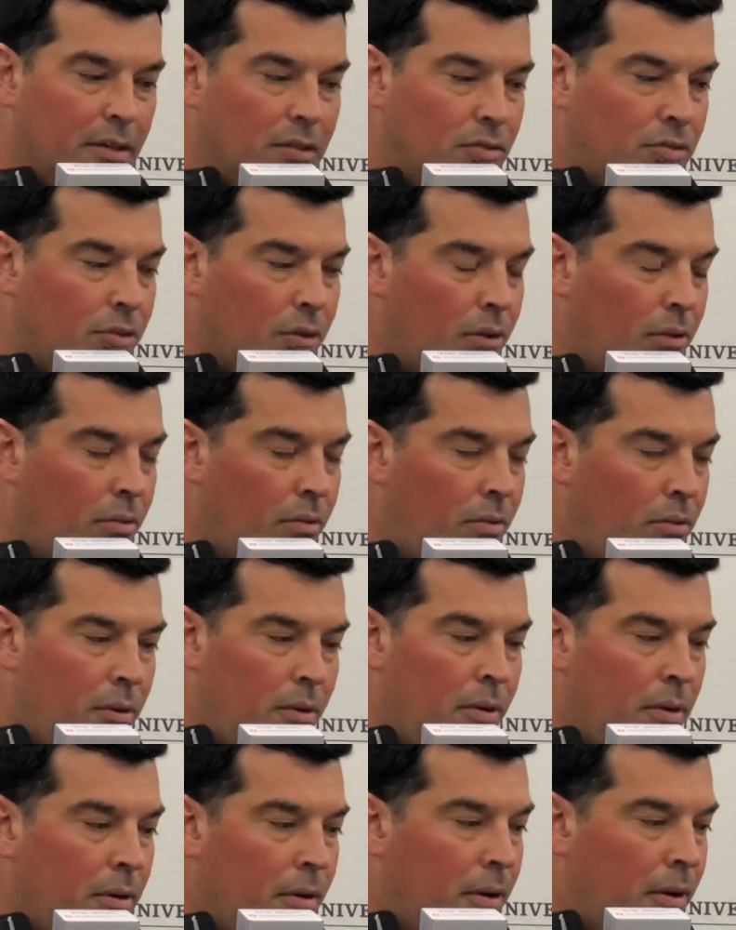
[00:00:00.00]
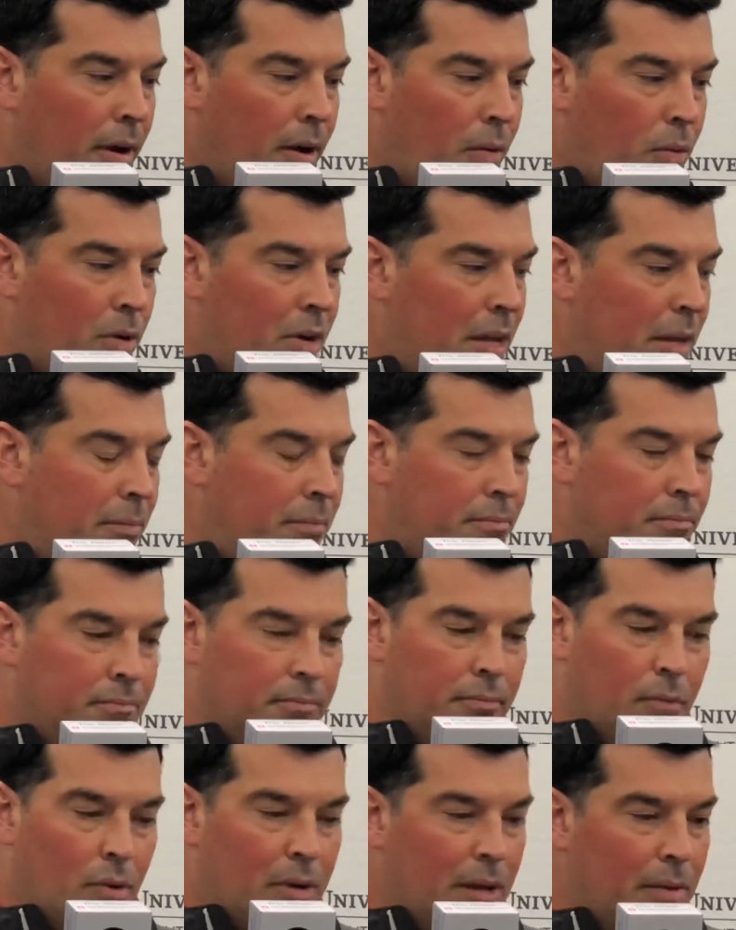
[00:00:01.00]
And so
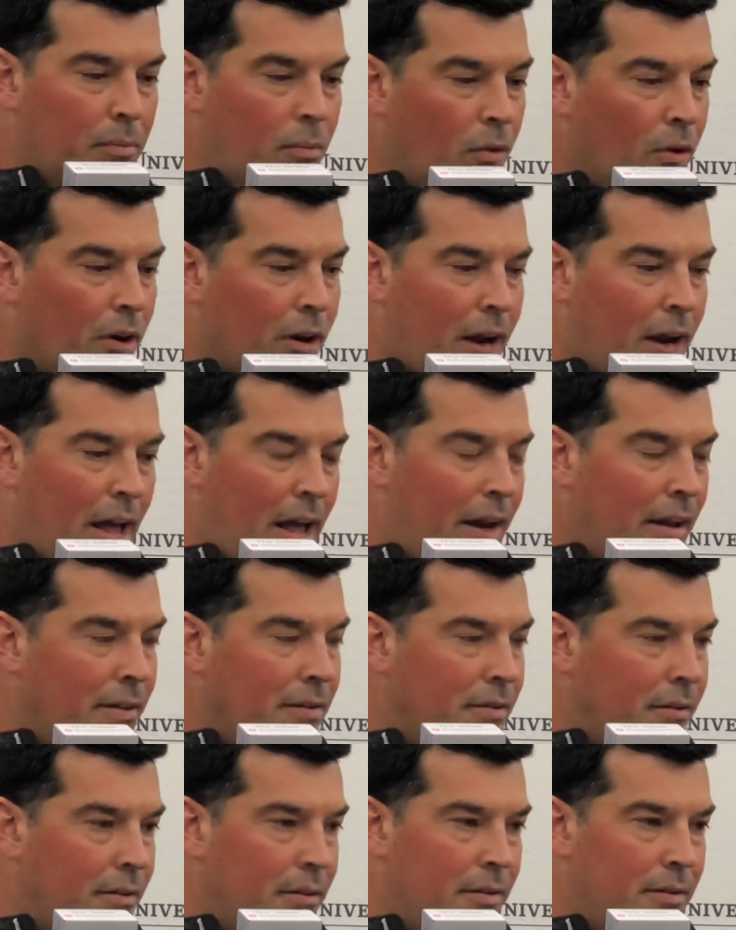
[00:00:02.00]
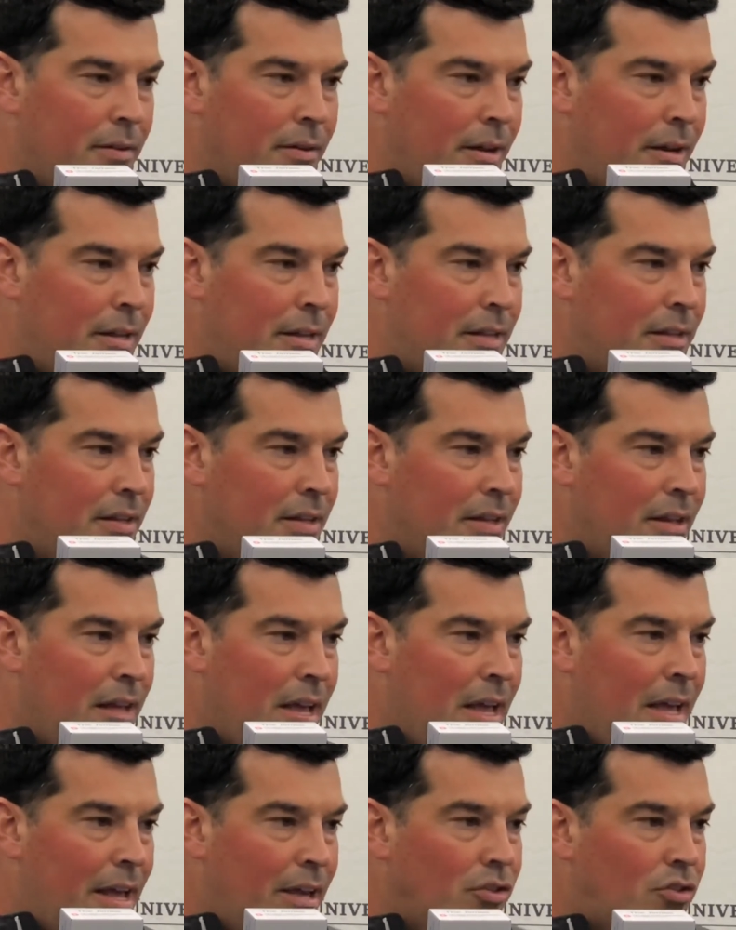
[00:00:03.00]
we'll keep working at it. And
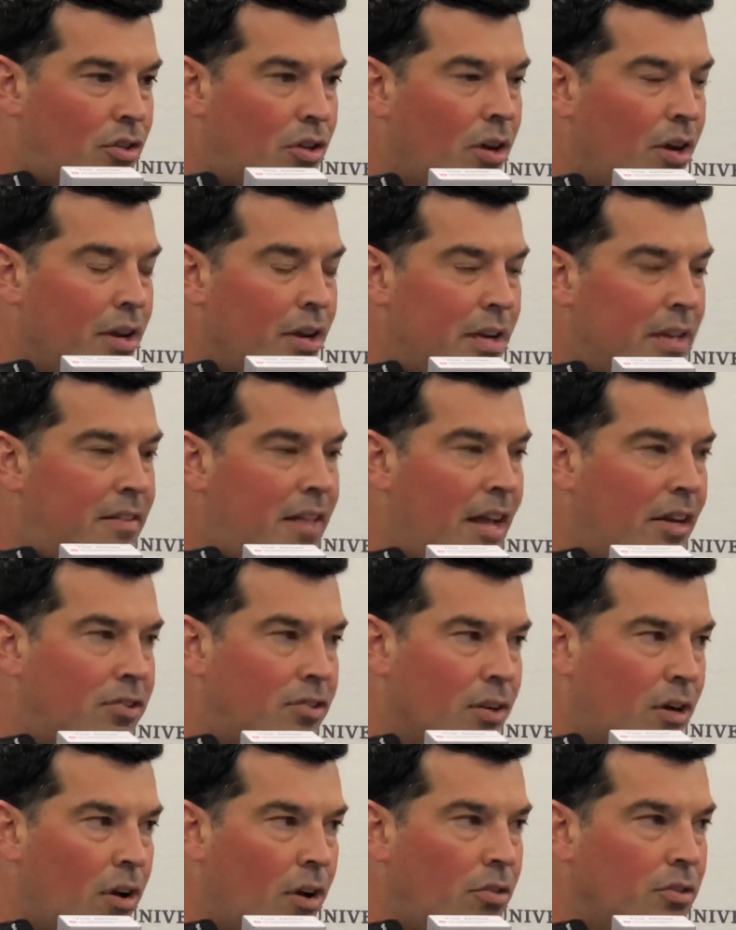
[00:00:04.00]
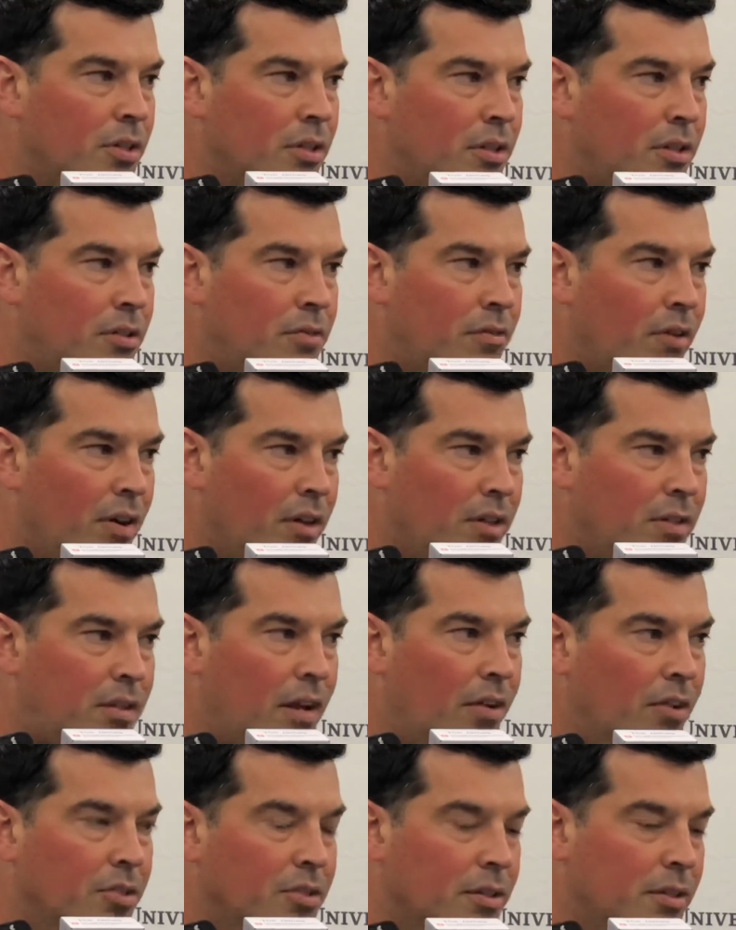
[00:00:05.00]
he's good. He takes the coaching. He's very
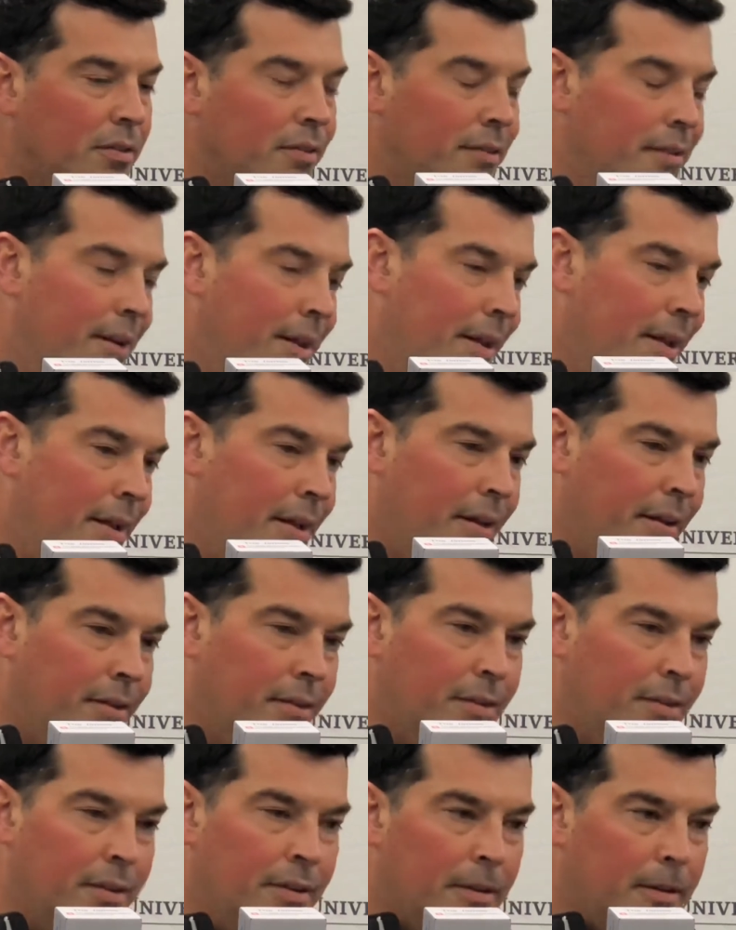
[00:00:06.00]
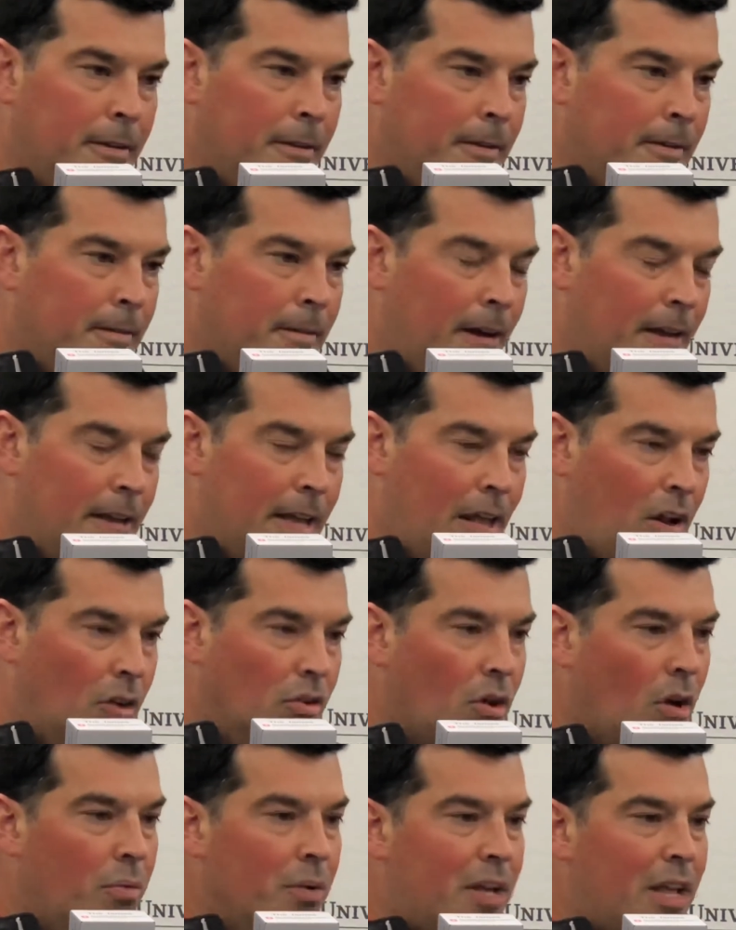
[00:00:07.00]
intelligent. And again,
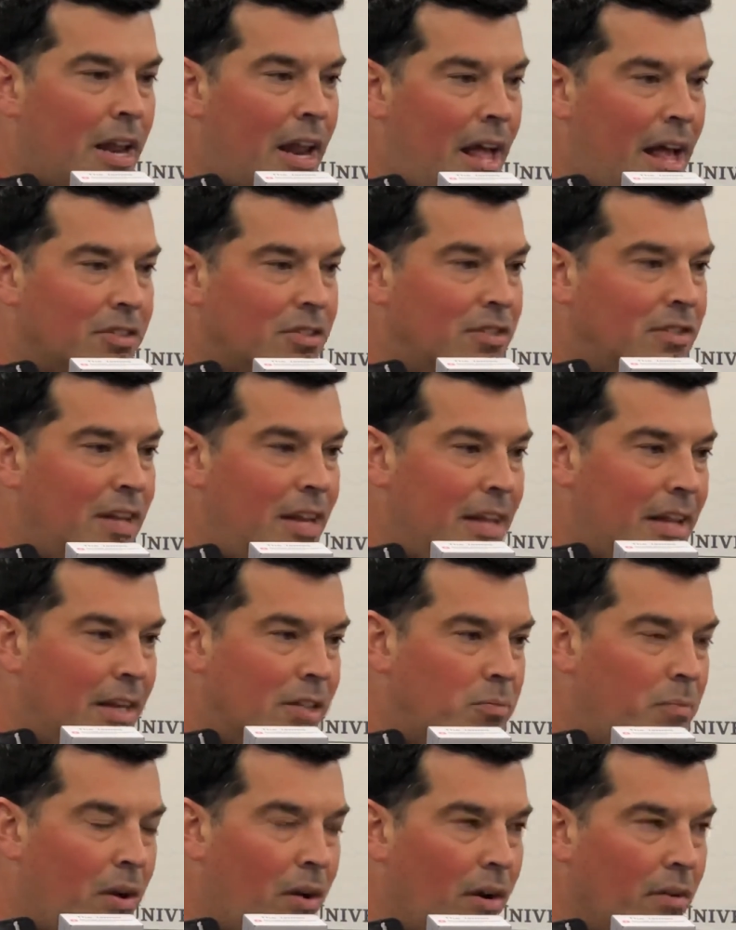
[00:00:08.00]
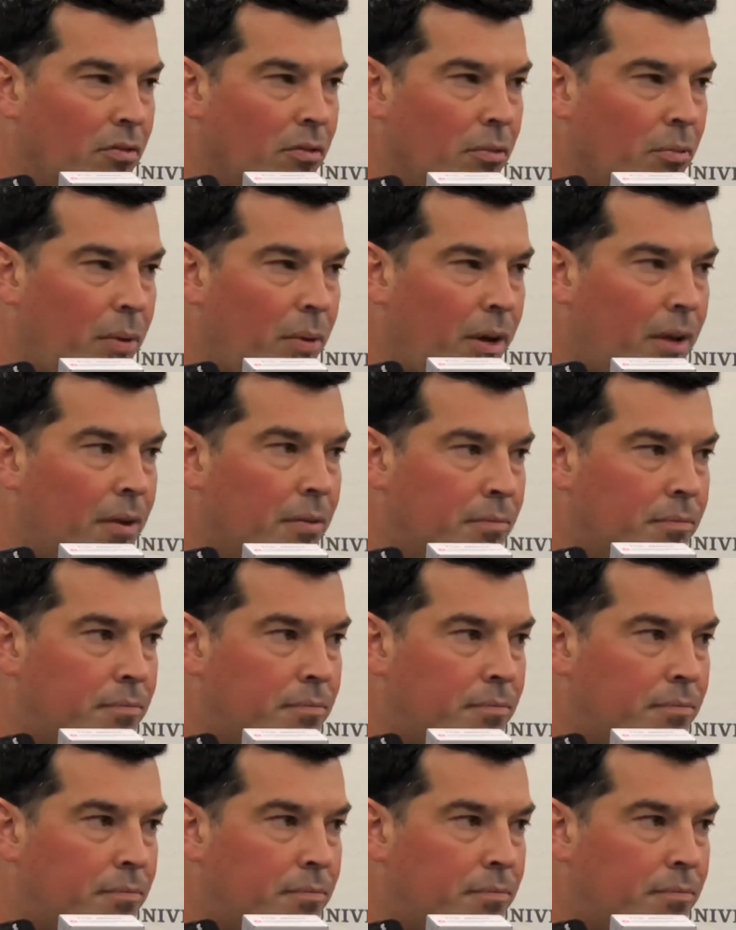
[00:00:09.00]
all we can ask is that he gets better every week.